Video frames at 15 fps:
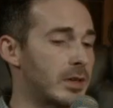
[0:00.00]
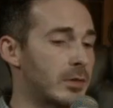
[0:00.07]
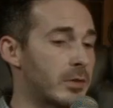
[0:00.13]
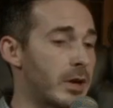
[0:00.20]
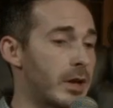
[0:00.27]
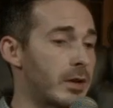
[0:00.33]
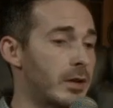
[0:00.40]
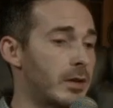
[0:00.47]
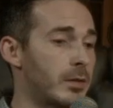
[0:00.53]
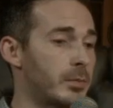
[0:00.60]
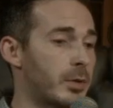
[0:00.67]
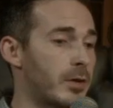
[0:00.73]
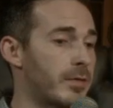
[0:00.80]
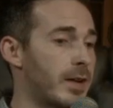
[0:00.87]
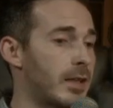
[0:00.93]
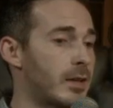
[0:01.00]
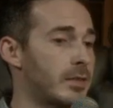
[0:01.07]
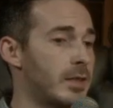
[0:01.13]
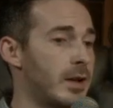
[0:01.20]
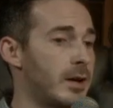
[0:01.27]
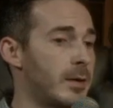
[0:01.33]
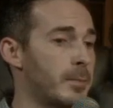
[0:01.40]
create a profile on
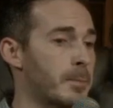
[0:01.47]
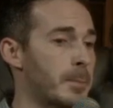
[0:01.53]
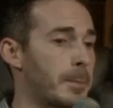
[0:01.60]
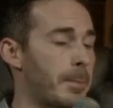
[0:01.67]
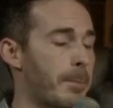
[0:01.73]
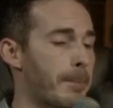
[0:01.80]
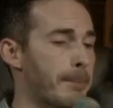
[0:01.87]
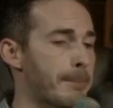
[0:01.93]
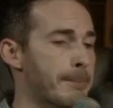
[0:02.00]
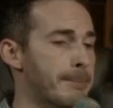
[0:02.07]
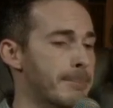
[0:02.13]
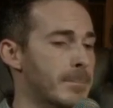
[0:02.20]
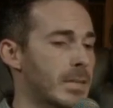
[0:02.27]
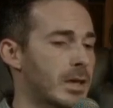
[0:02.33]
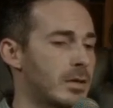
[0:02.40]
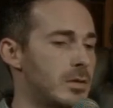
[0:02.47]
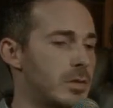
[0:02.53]
there. You